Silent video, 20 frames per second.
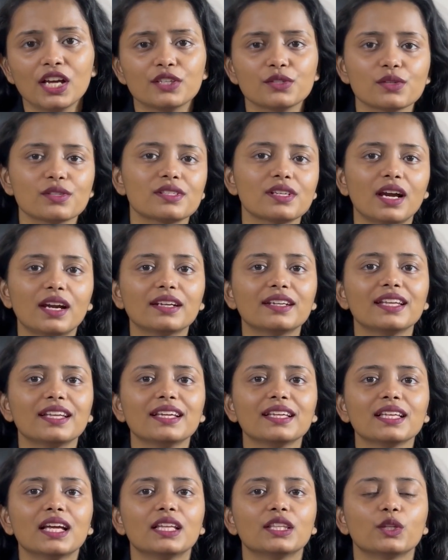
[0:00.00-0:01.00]
So
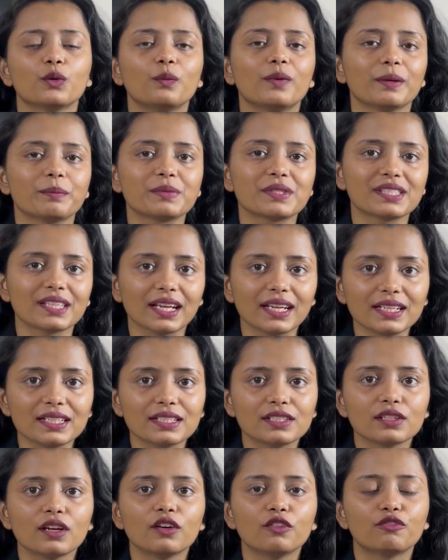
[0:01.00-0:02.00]
starting, the
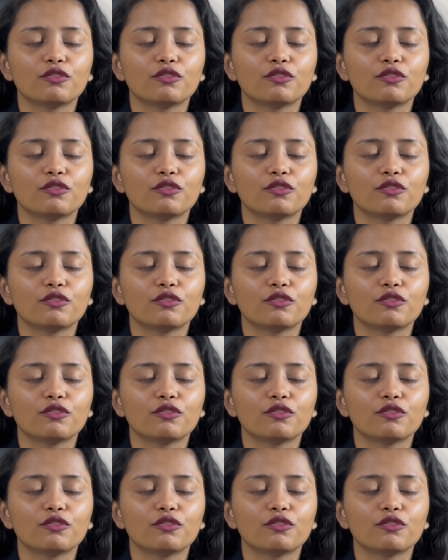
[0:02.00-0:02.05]
website